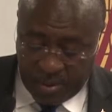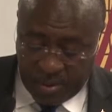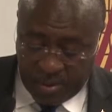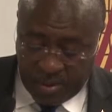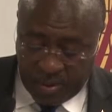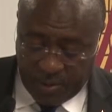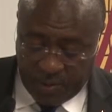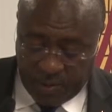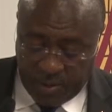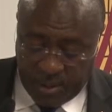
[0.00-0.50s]

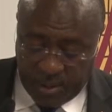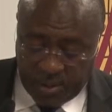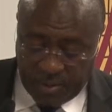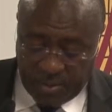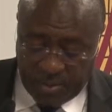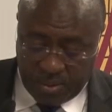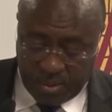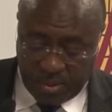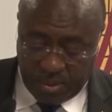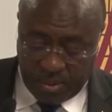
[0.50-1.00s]

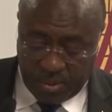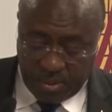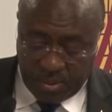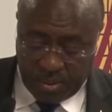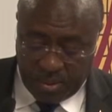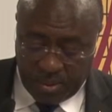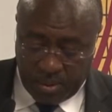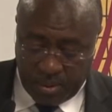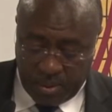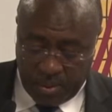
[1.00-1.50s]
referred
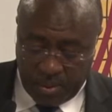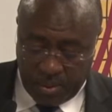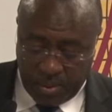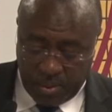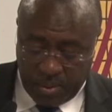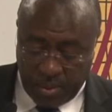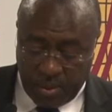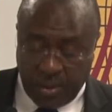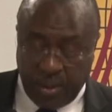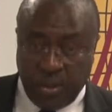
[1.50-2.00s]
to
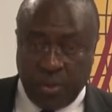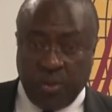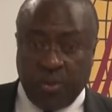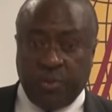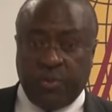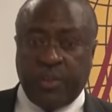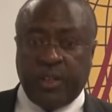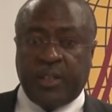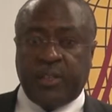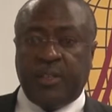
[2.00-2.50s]
the
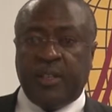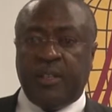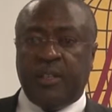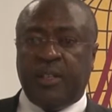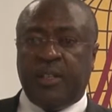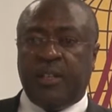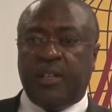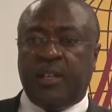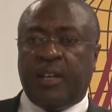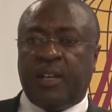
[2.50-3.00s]
conflict in
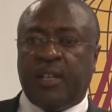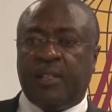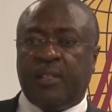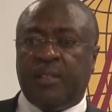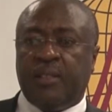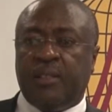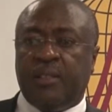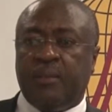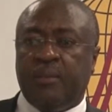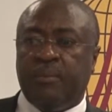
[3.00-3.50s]
the
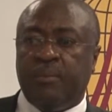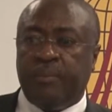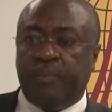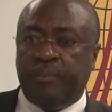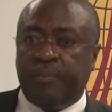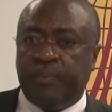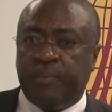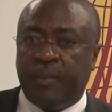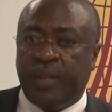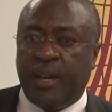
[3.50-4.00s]
DRC
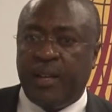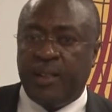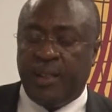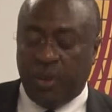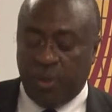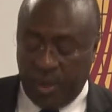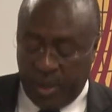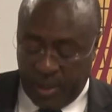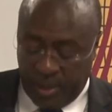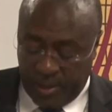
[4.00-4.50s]
and
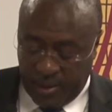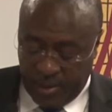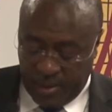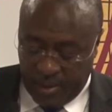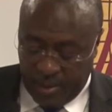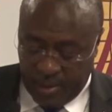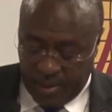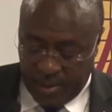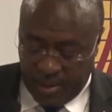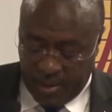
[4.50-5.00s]
the way
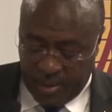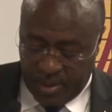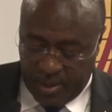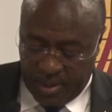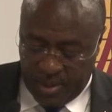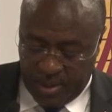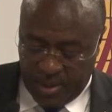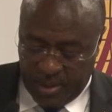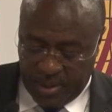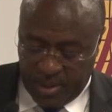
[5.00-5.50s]

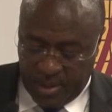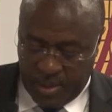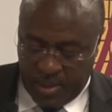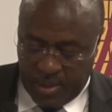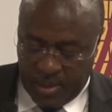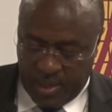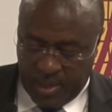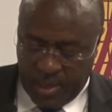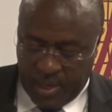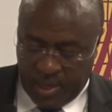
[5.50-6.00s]

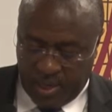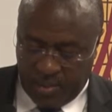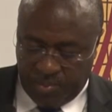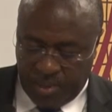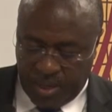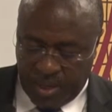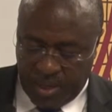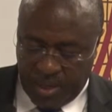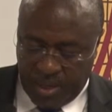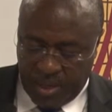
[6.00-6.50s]
it has
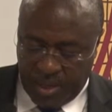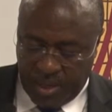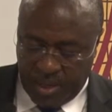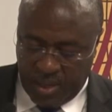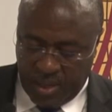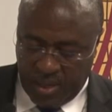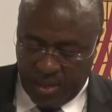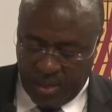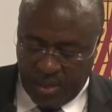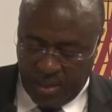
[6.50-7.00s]

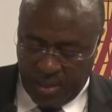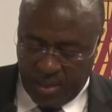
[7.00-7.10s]
been